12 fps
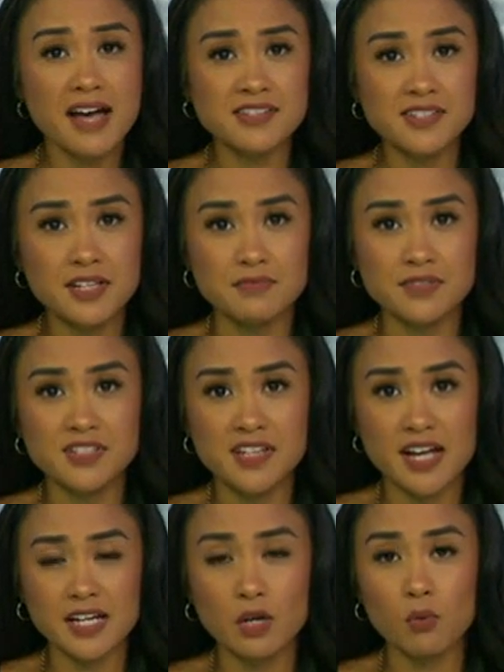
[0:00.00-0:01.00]
massive
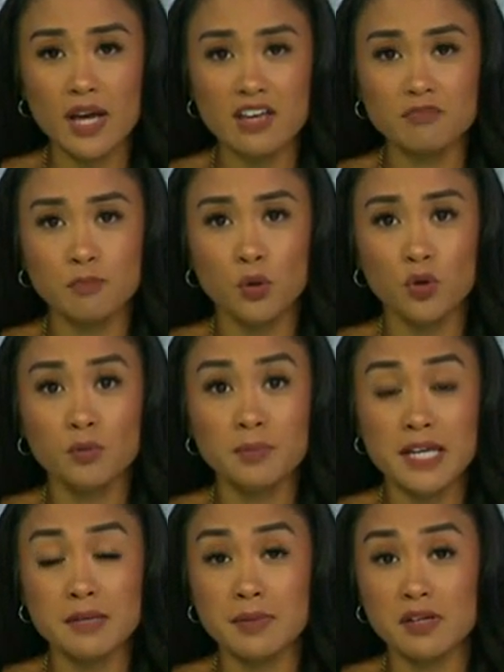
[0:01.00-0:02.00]
standing wave pool
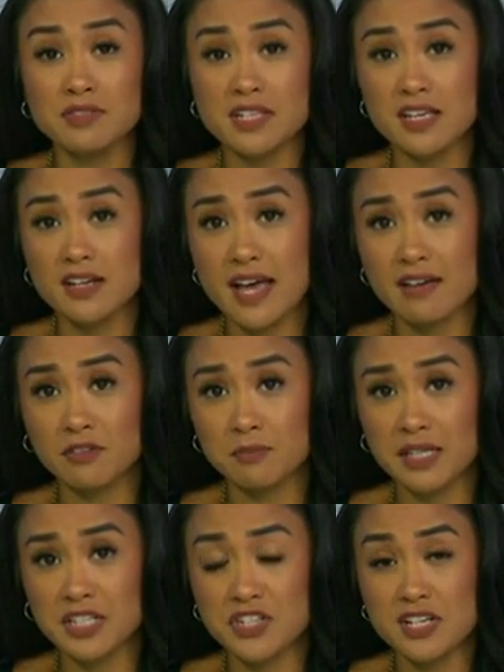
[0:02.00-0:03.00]
being built in Ewa
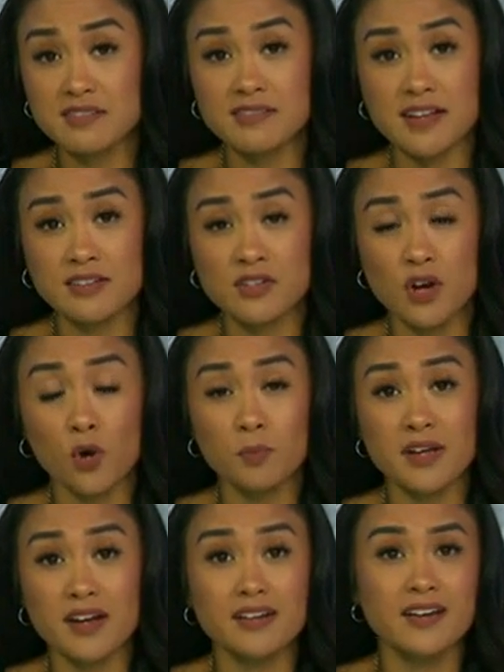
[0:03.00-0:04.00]
Beach is set to
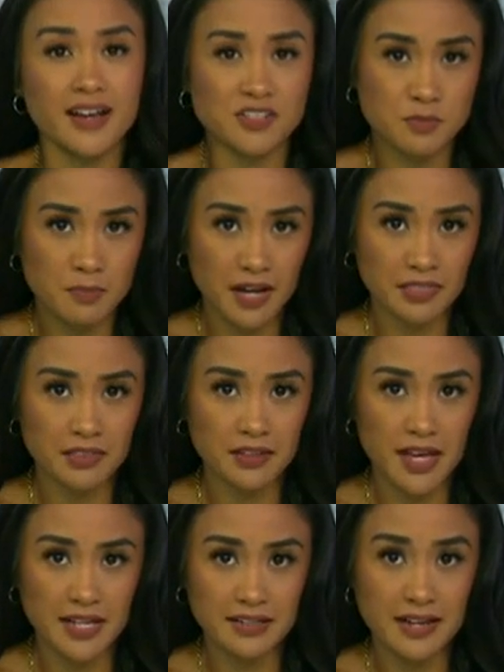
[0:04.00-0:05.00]
open next month.
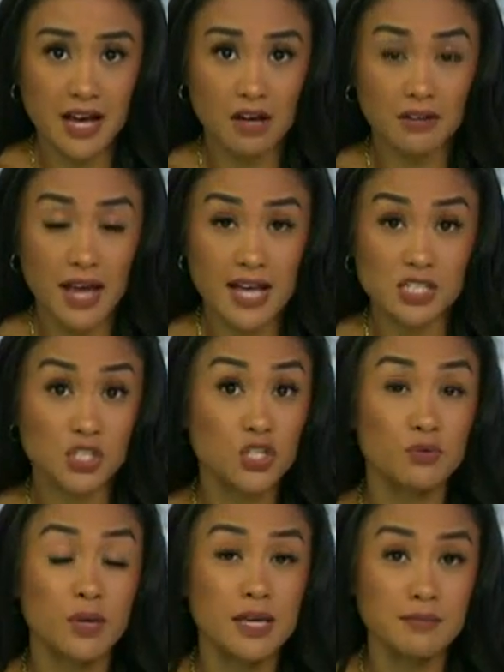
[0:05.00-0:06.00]
Eddie Dowd has
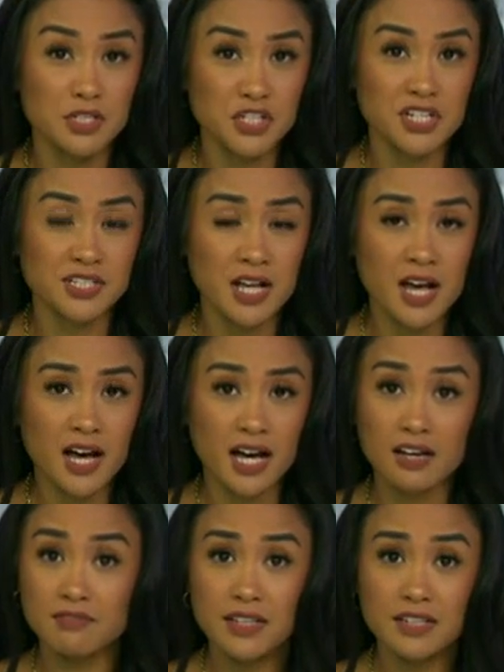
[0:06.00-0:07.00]
new images
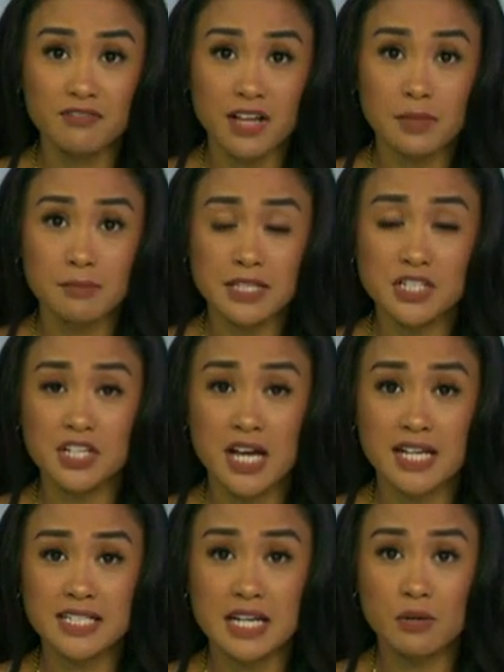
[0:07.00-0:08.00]
of the development
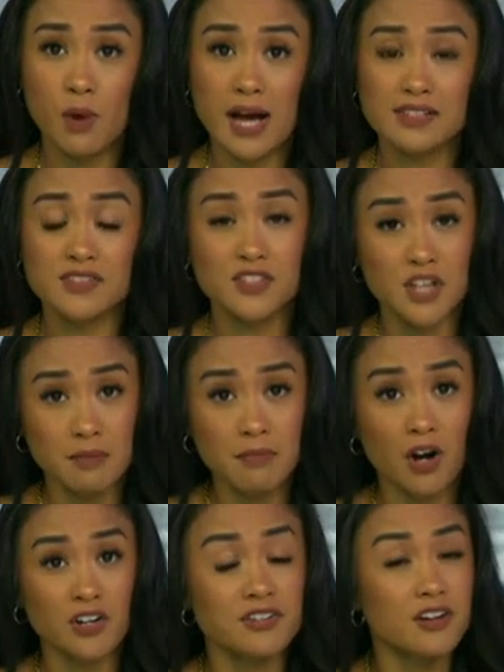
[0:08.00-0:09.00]
tonight and why
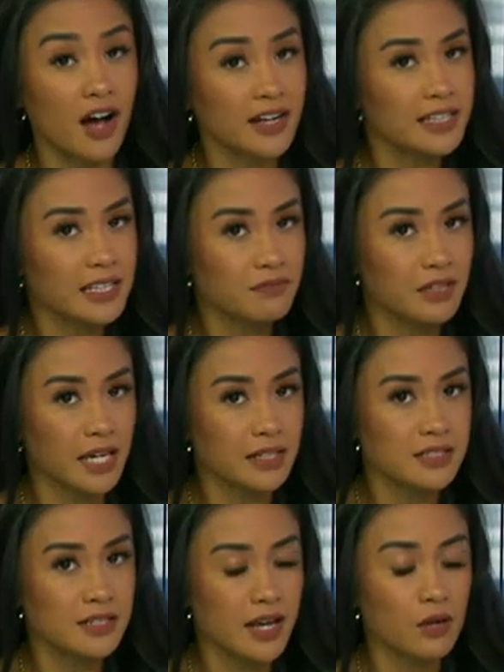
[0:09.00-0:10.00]
some are not giving
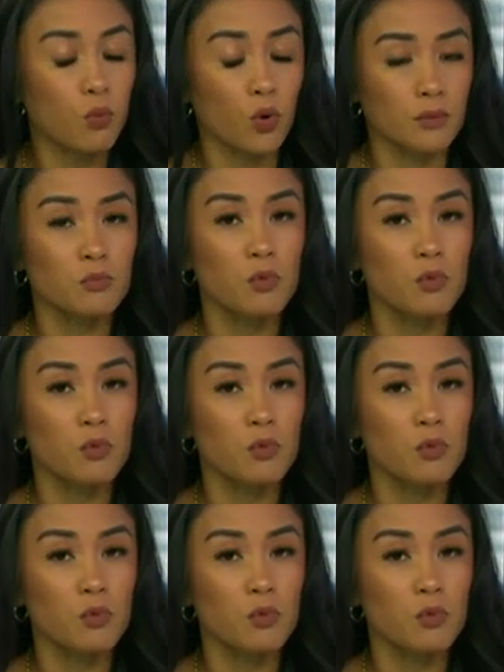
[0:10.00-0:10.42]
it a warm